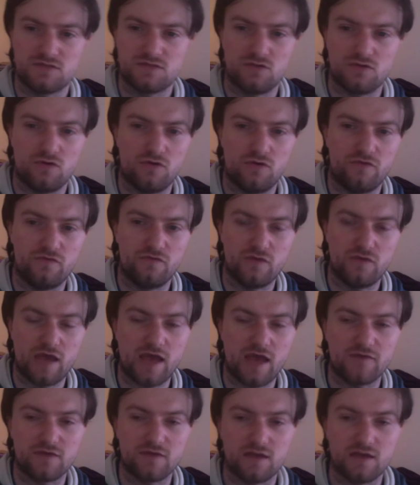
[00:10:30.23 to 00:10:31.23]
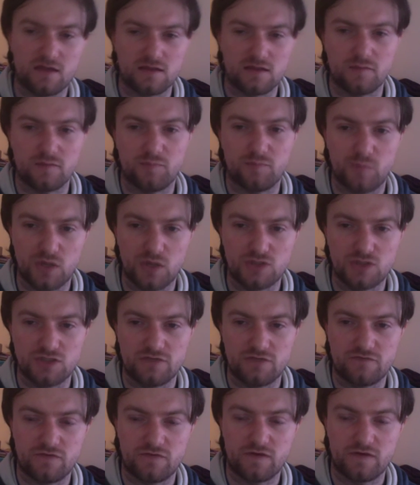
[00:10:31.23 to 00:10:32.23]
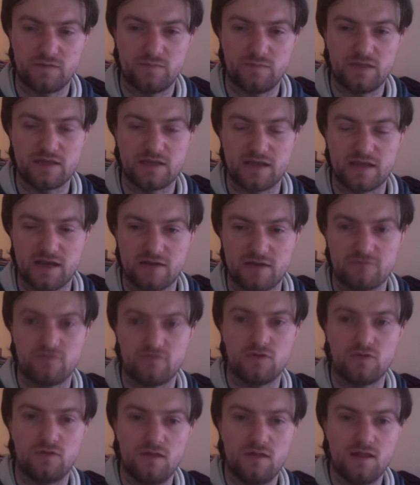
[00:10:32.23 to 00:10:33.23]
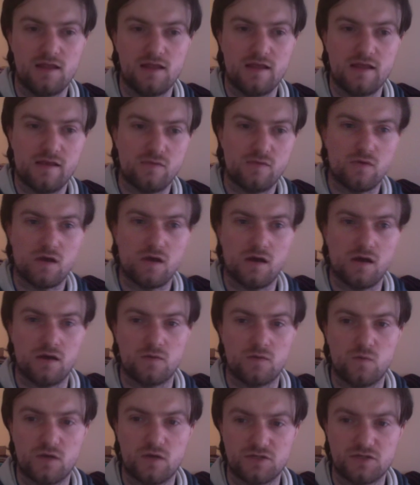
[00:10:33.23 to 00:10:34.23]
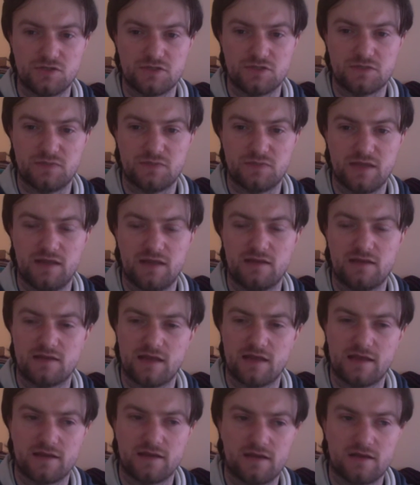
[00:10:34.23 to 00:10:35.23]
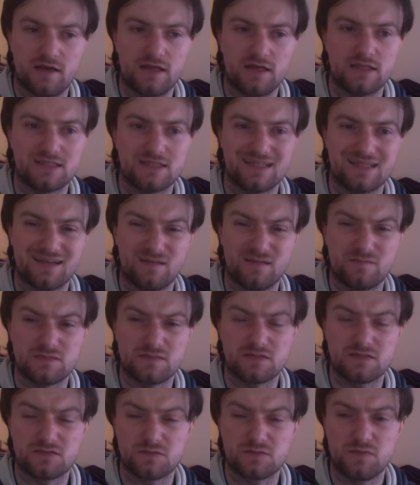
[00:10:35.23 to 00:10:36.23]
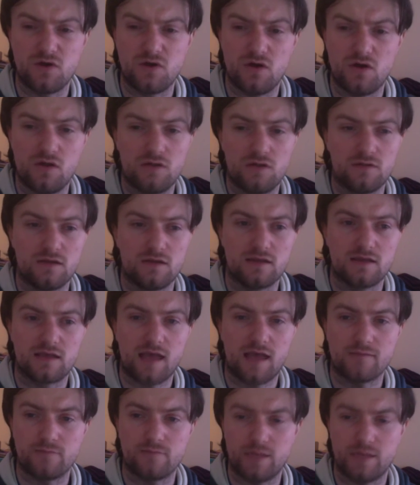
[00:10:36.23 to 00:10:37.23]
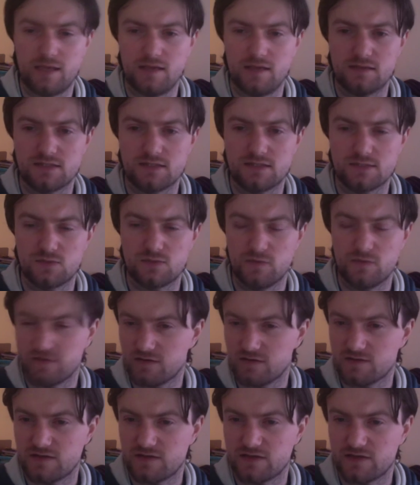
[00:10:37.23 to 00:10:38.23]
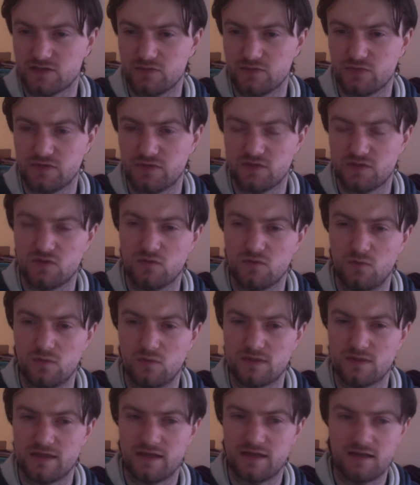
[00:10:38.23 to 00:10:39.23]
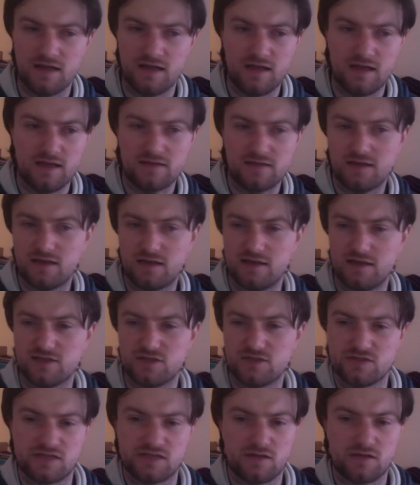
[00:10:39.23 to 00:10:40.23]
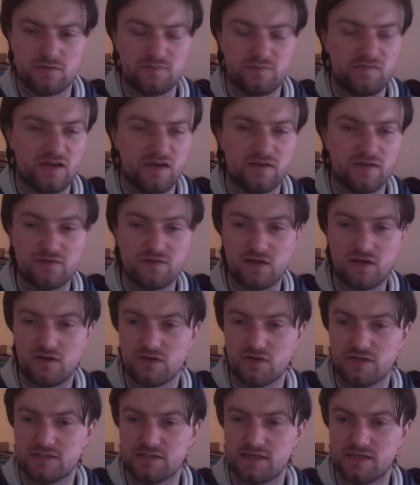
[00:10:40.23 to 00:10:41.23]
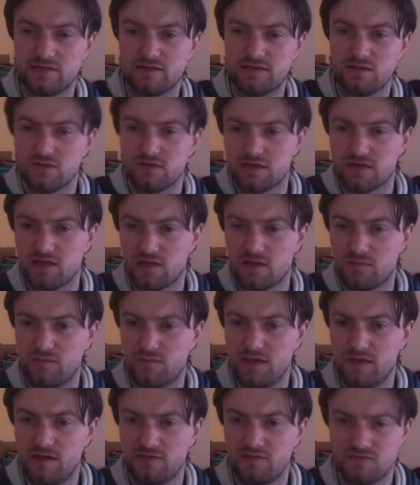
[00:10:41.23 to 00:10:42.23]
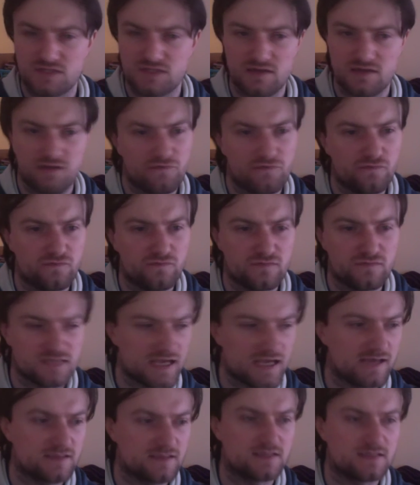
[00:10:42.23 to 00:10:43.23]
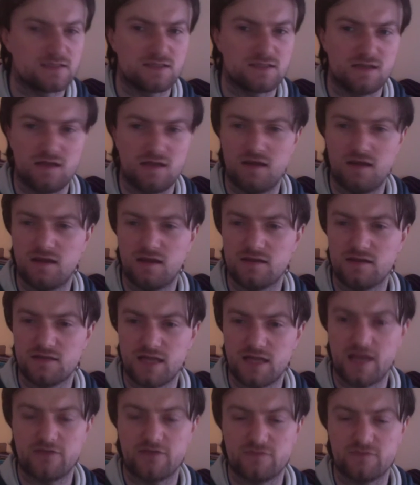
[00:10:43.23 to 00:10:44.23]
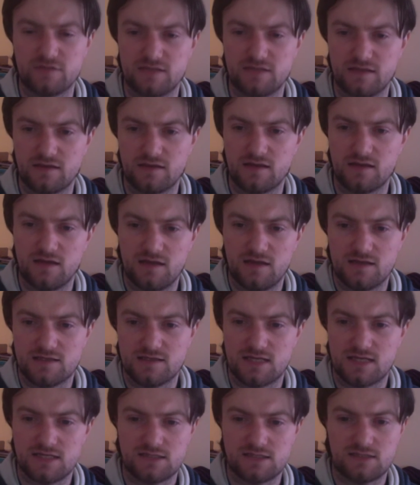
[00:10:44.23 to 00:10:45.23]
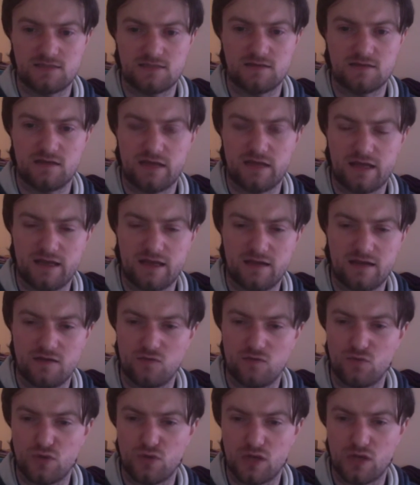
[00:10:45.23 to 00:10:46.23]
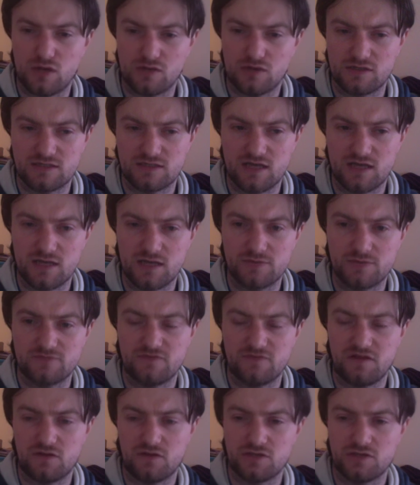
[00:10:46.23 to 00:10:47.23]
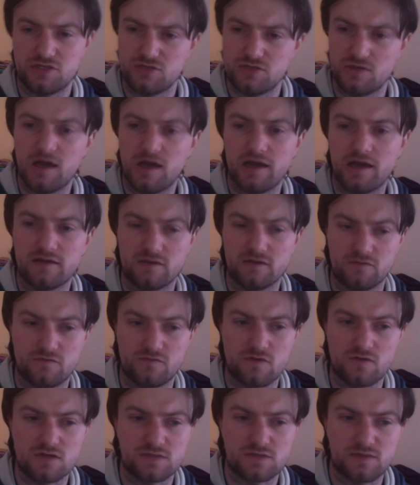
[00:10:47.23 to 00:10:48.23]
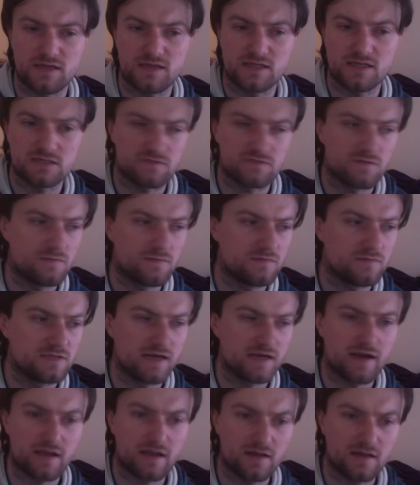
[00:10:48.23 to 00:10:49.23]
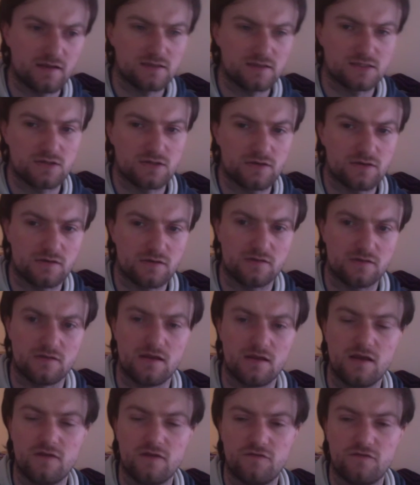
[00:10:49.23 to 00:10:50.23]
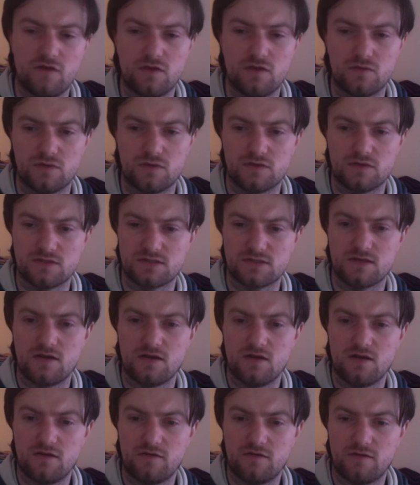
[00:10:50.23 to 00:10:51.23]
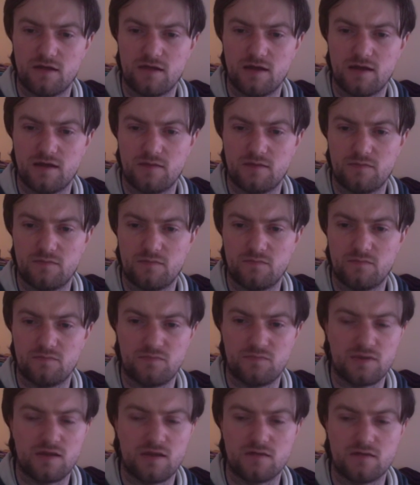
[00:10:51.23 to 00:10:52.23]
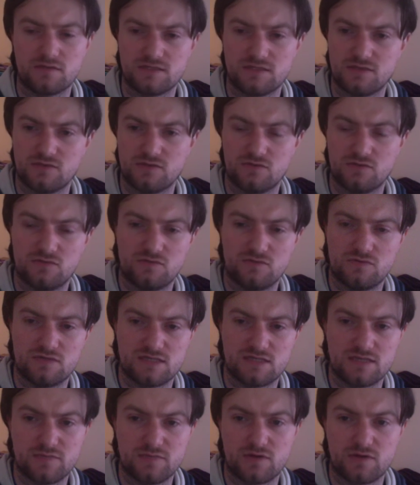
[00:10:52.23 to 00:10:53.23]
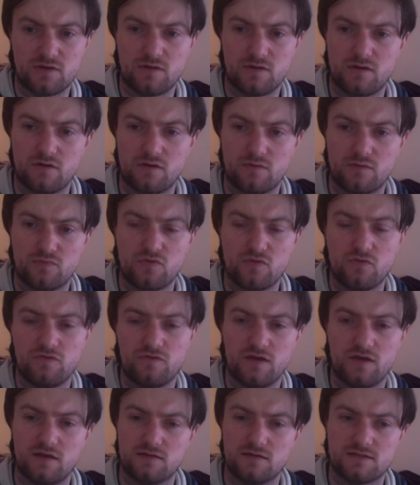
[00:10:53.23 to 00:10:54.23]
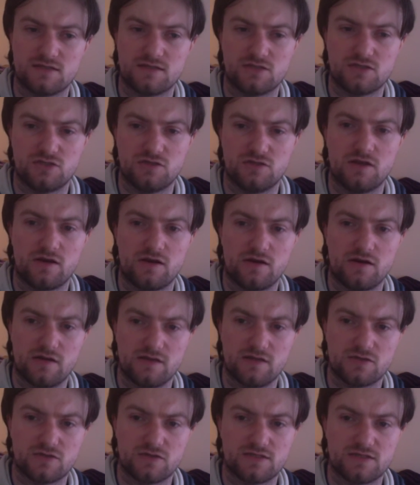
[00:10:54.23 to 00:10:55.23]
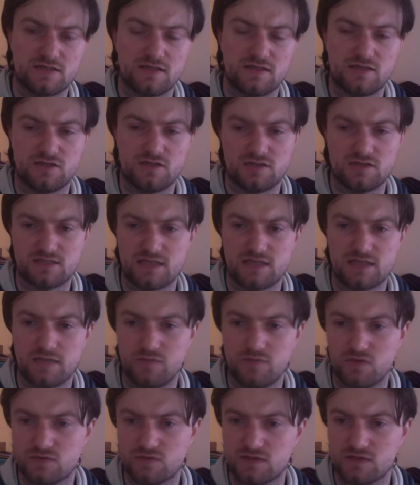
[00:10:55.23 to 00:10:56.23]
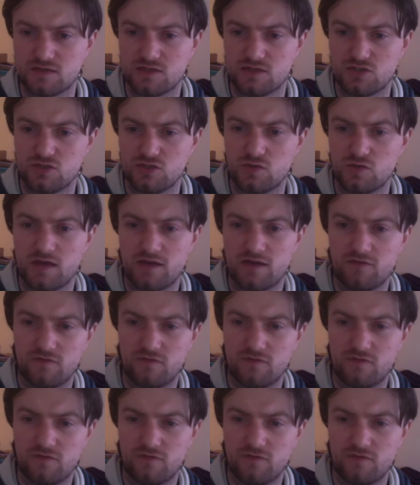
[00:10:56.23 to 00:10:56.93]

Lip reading: So if you haven't got the budget for it, be careful on what you spend, and kind of set up small campaigns. Twitter is actually pretty cool with that. They'll let you set up $5 and $10 campaigns, and if test everything, test the type of followers you got in the first place from targeting certain followers belong to similar profiles that are interested in the same music that you have.